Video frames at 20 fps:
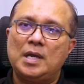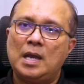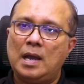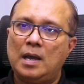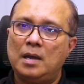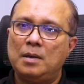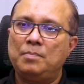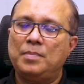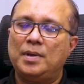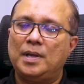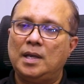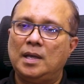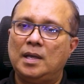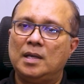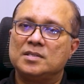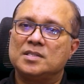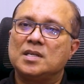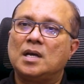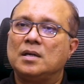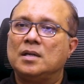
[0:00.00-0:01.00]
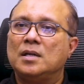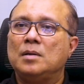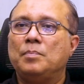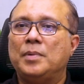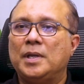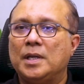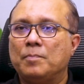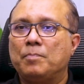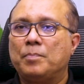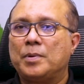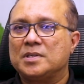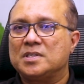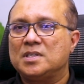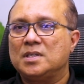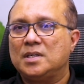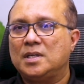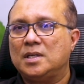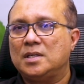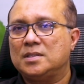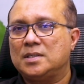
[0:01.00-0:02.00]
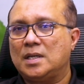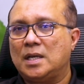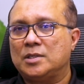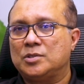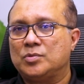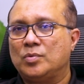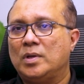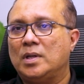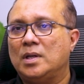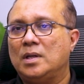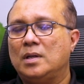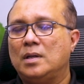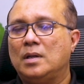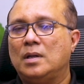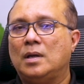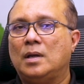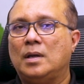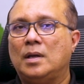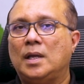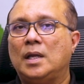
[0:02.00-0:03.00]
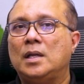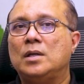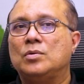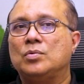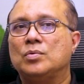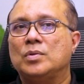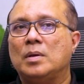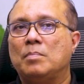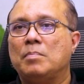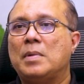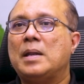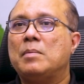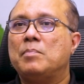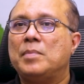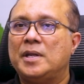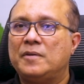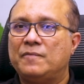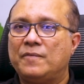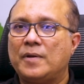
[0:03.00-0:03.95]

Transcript: have a certain big percentage as well into the man-made